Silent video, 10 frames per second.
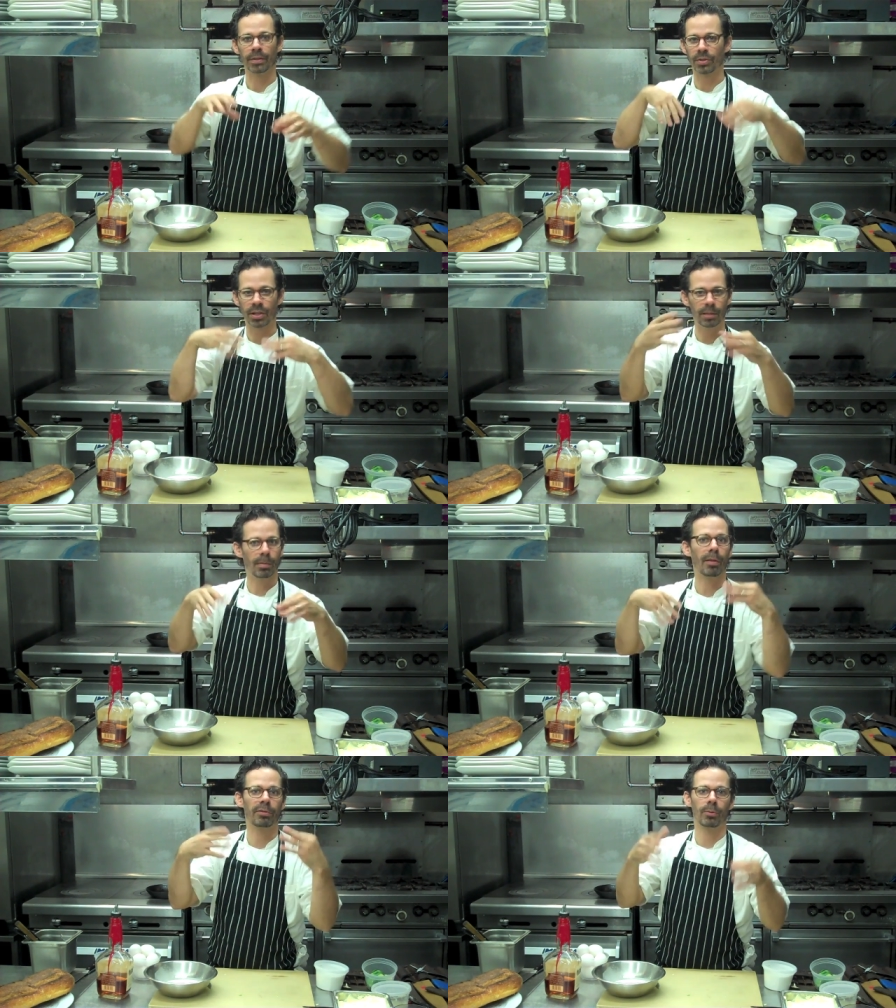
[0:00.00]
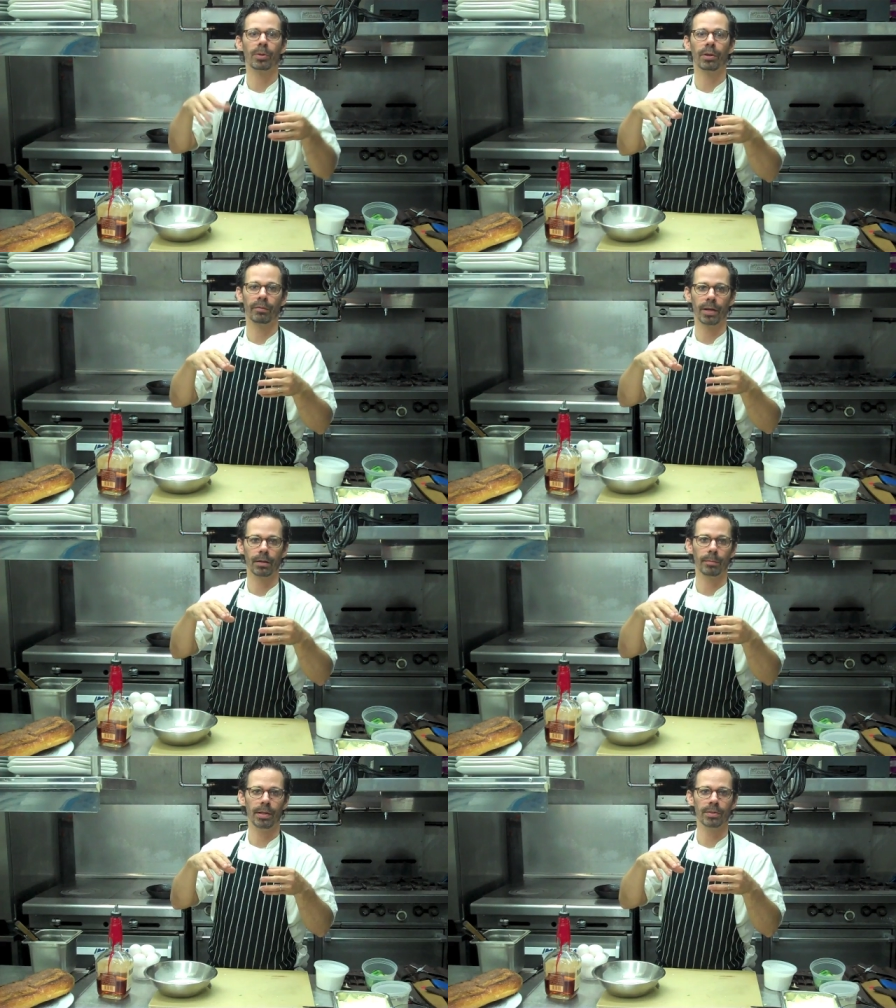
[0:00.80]
Just keep on throwing your
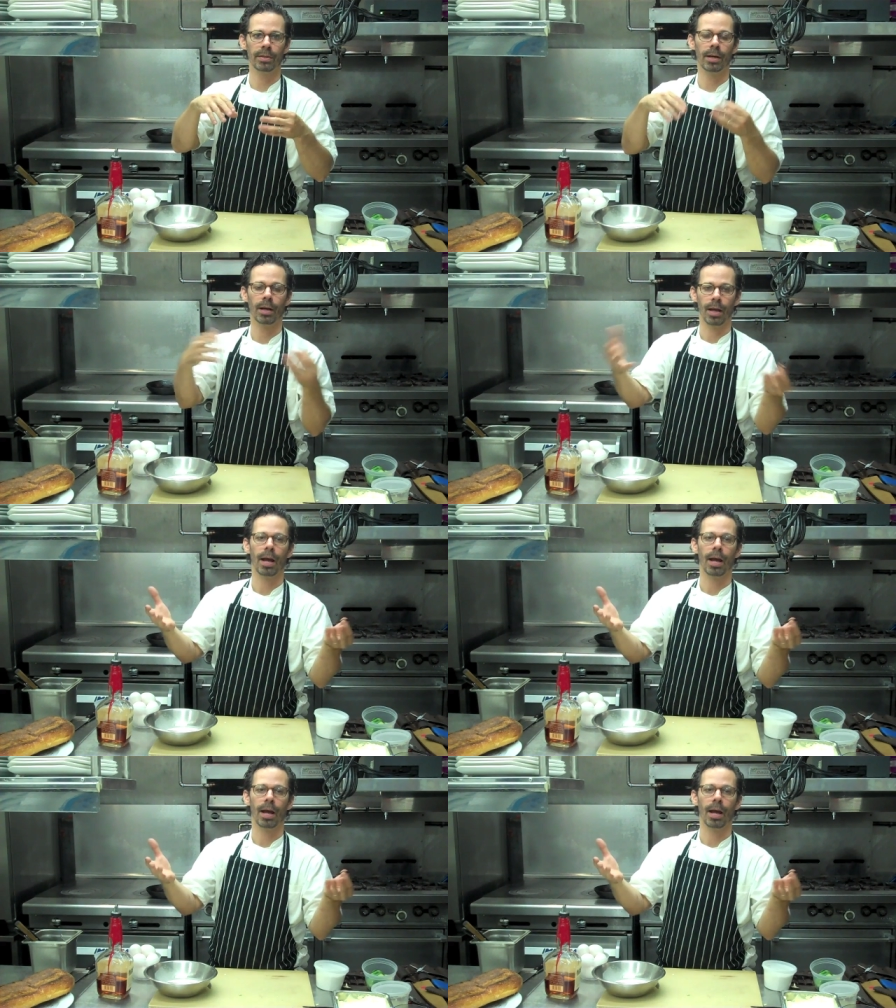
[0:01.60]
vanilla beans in there,